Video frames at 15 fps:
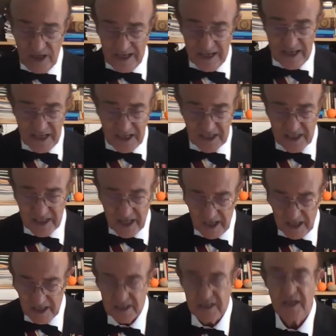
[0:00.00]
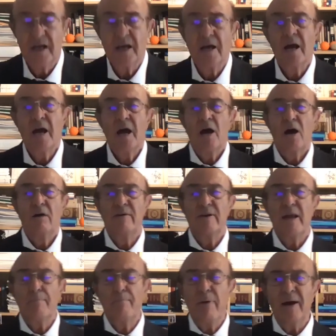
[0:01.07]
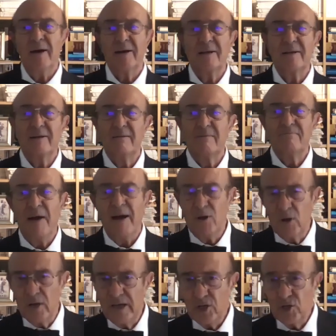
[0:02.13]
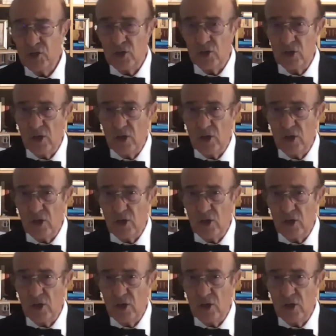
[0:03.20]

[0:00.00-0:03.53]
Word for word: in this case of an apparent violation